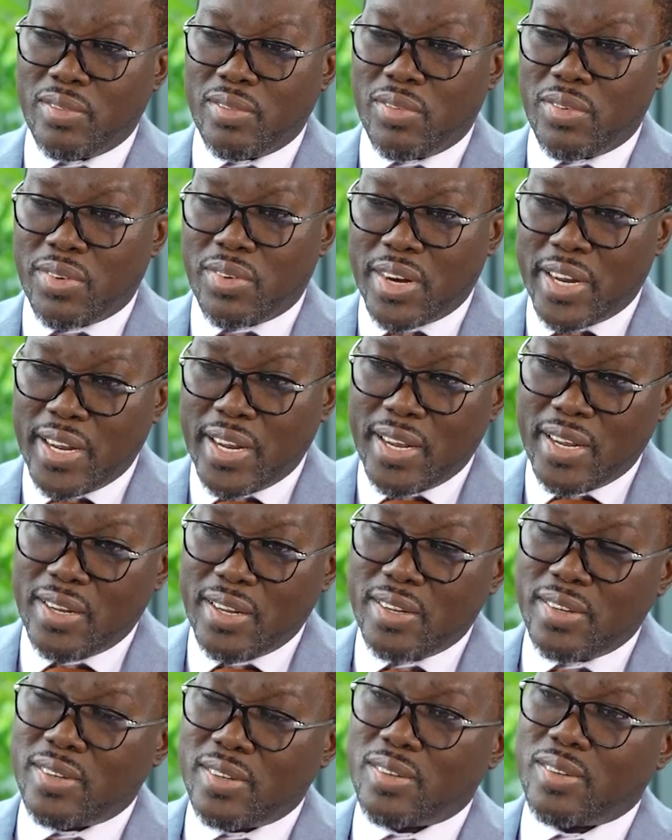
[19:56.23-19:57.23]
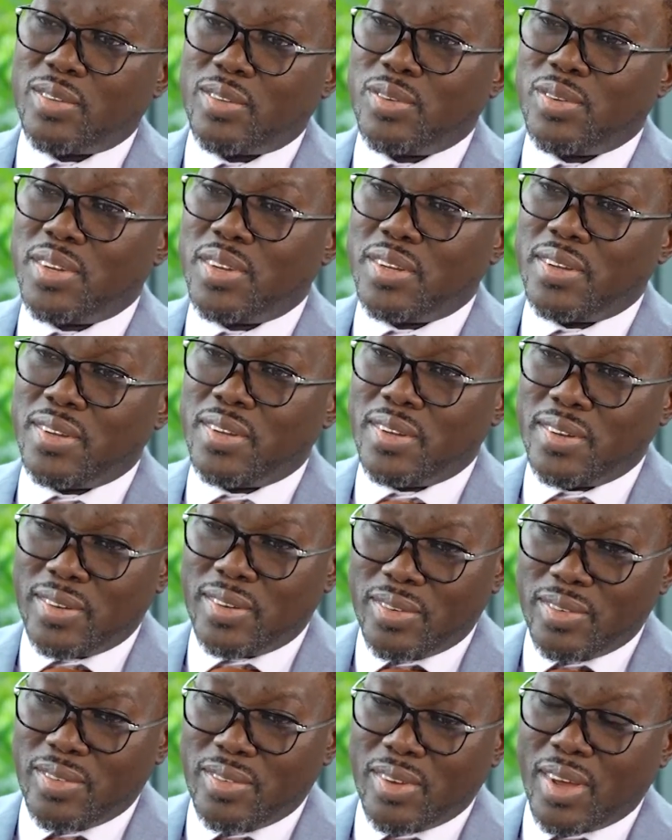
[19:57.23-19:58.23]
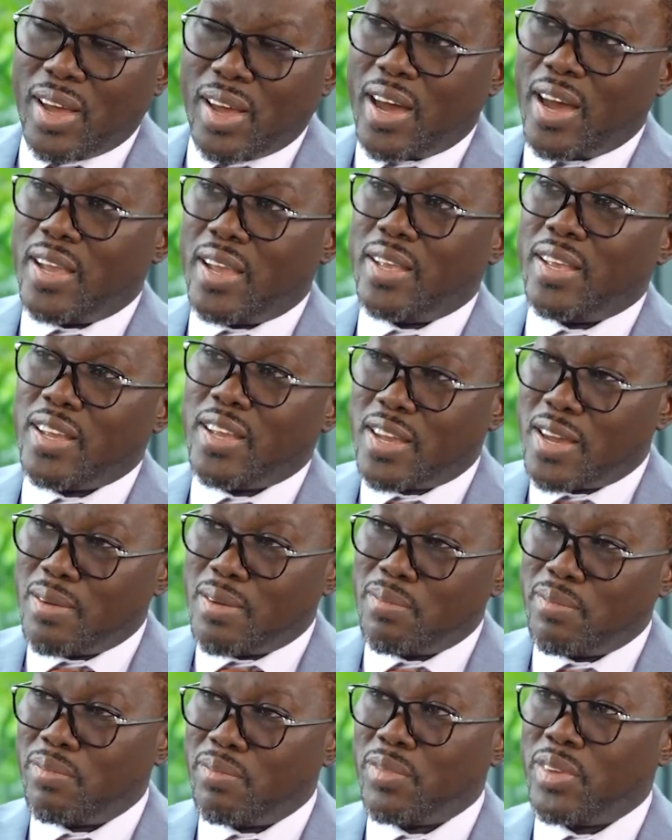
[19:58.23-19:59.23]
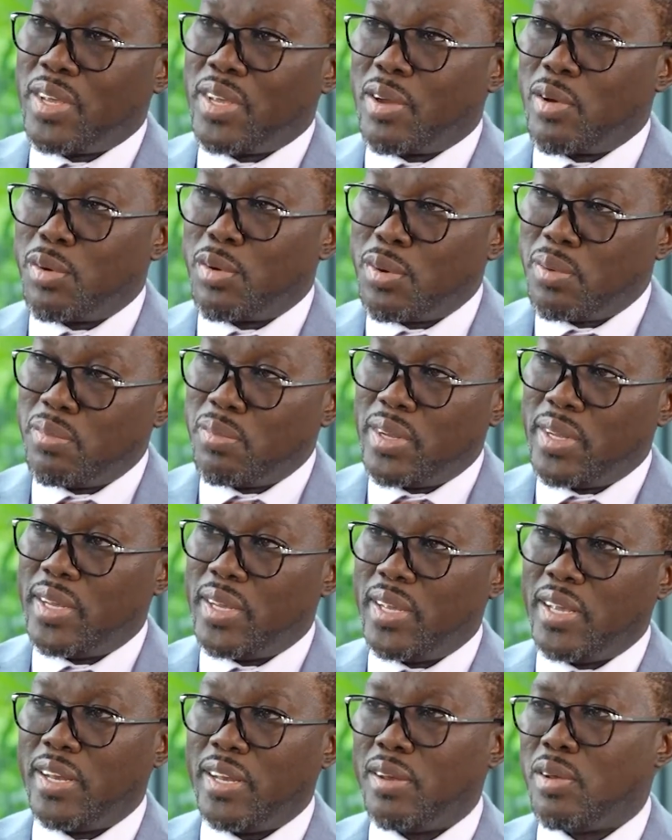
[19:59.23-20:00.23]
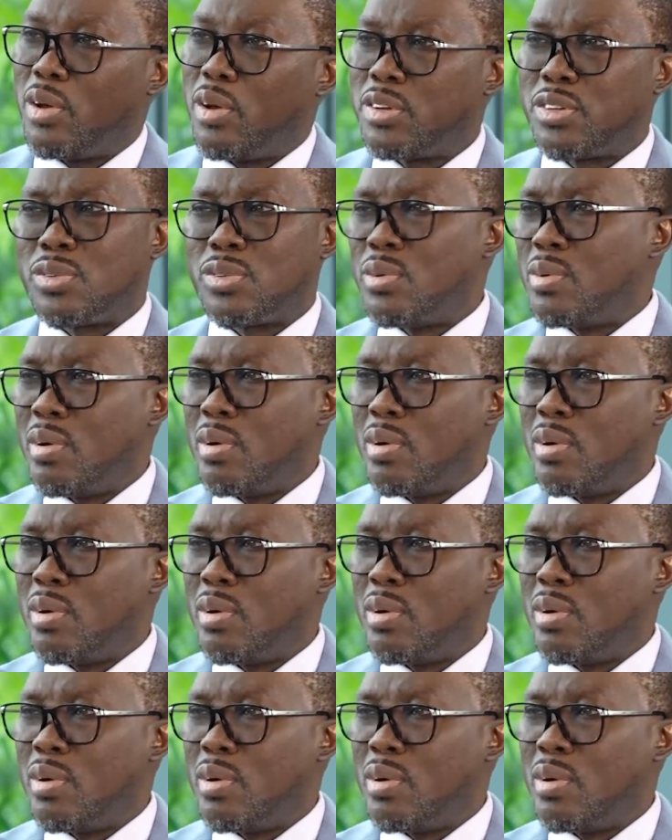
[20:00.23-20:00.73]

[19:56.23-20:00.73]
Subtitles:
raise to the high income economy in not so